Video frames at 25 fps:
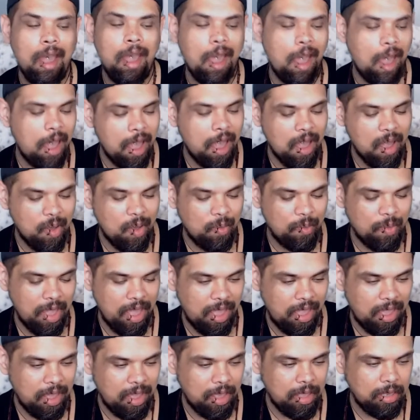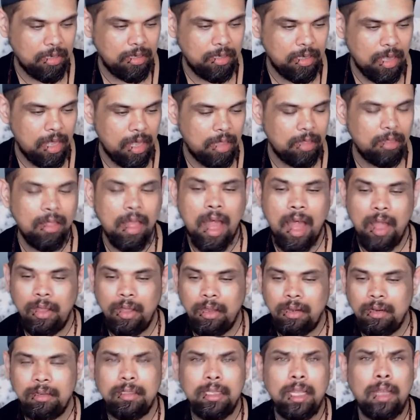And allow
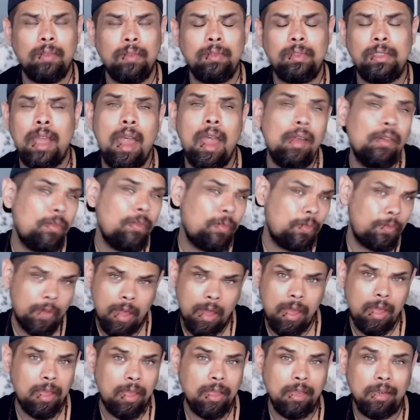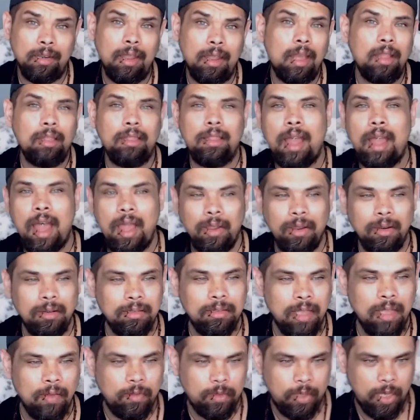yourself to have fun. Allow
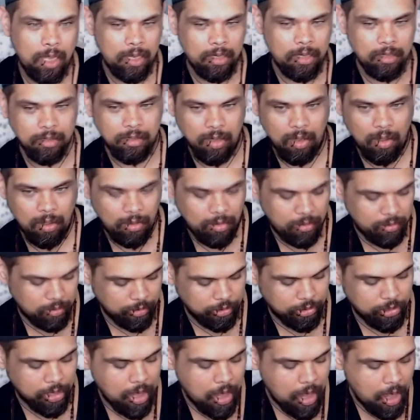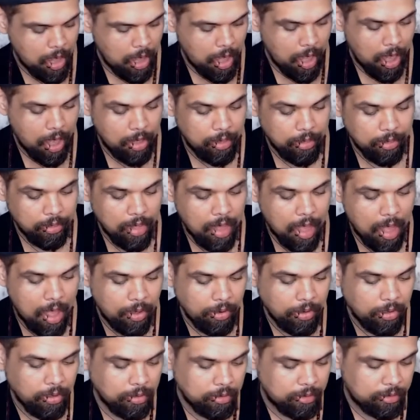yourself to indulge. Allow
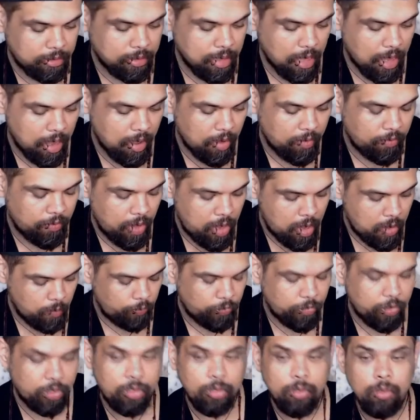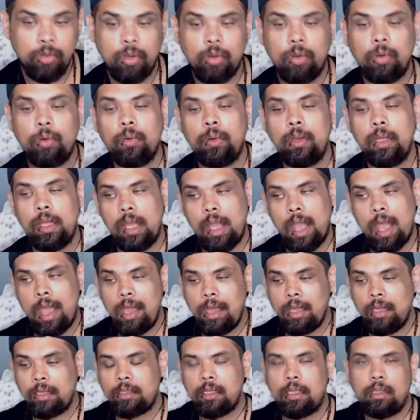yourself to
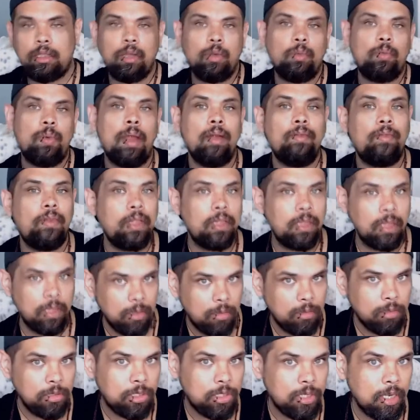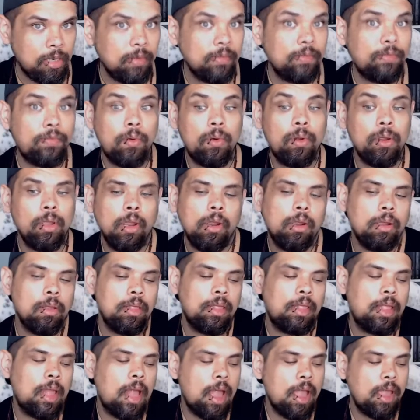create the revolution for your
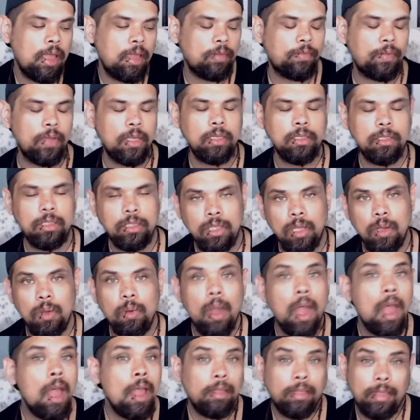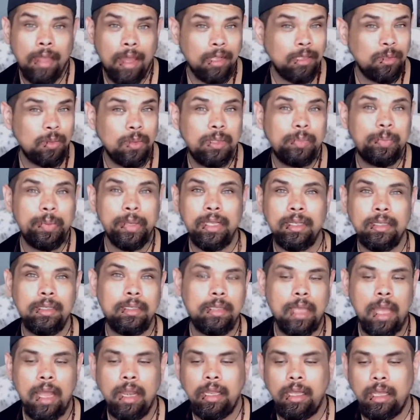life. And so that's what's being
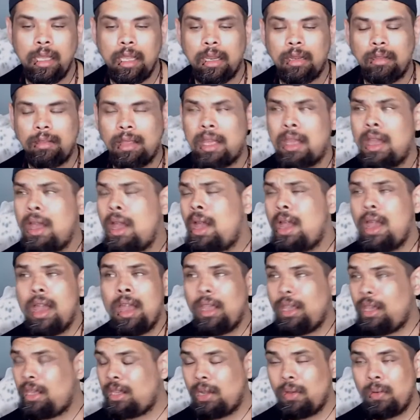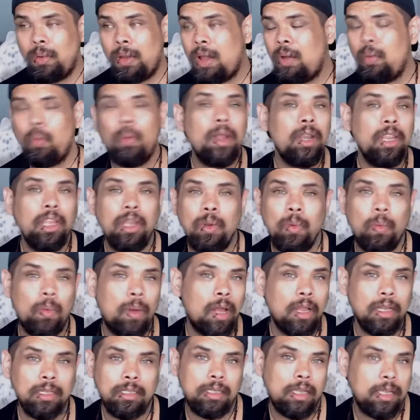said here. Like, you know what? What do you
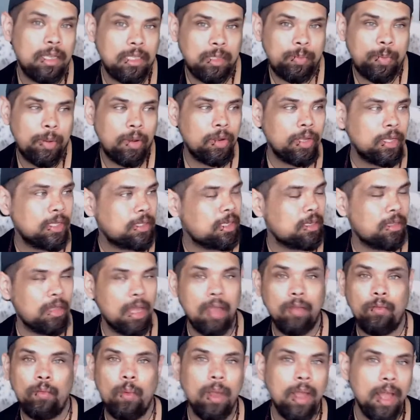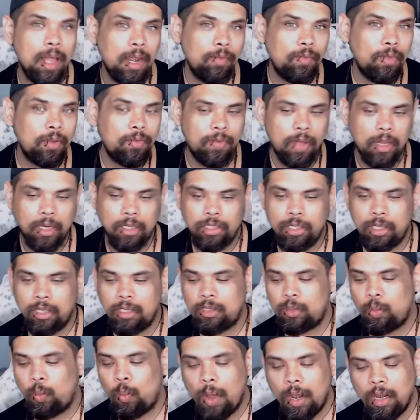want to experience in life? What kind of
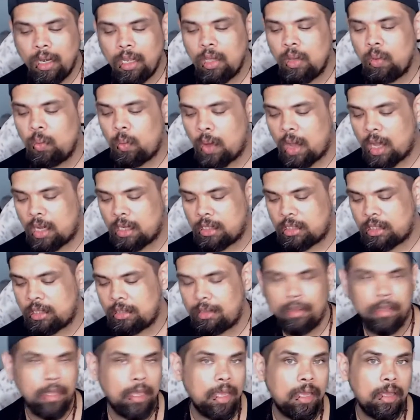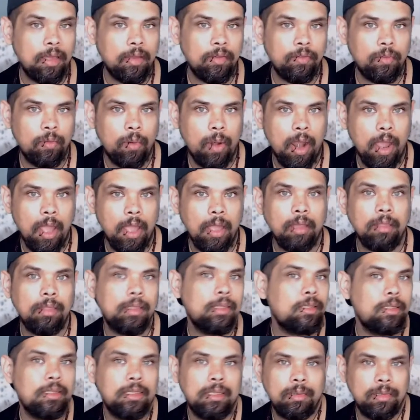adventures? What do you want to live, right?
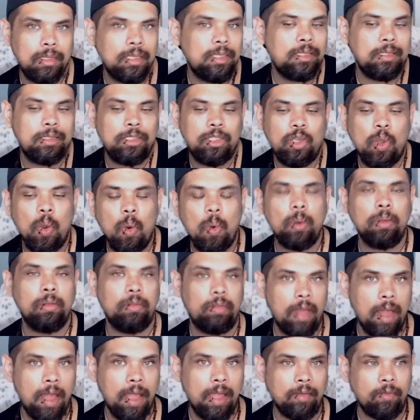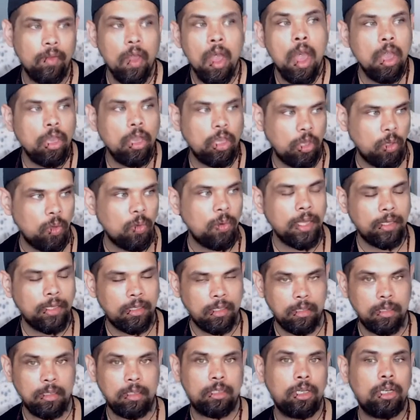This is your life. You get
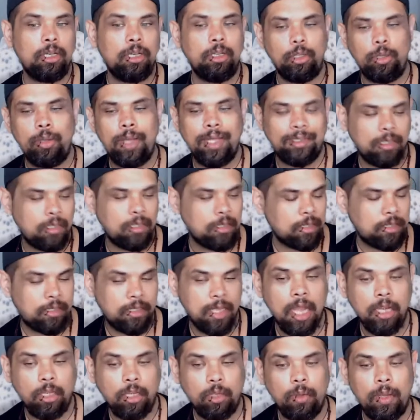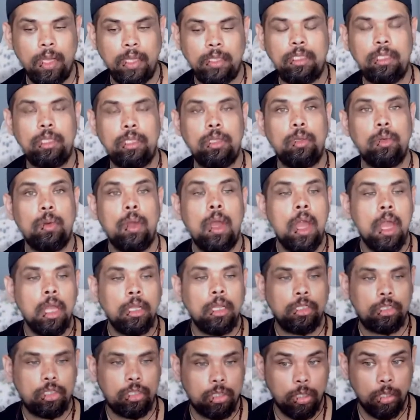to discern, you get to decide, you get to
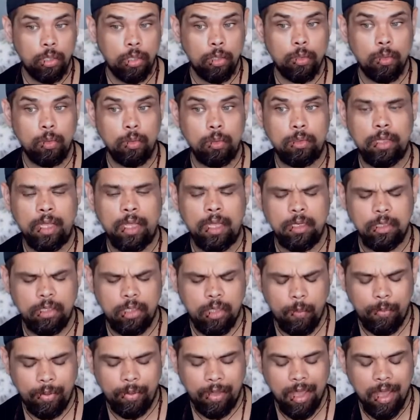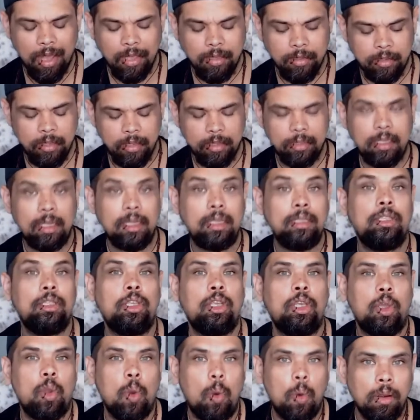choose. And so because this
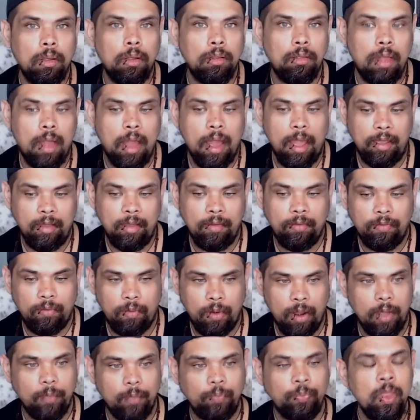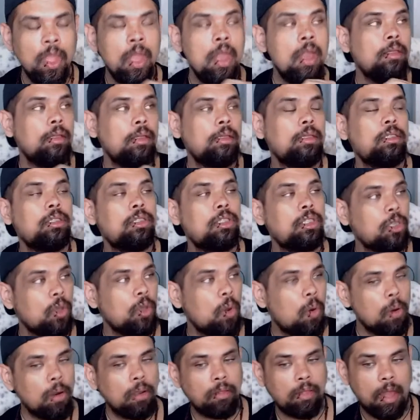is your life, right? This is
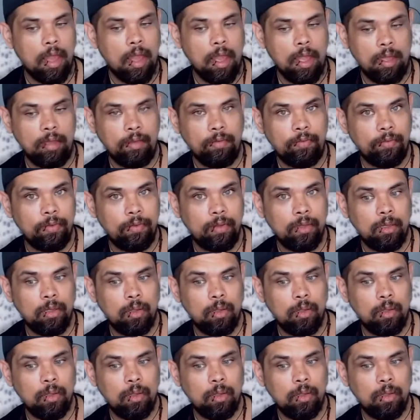your life.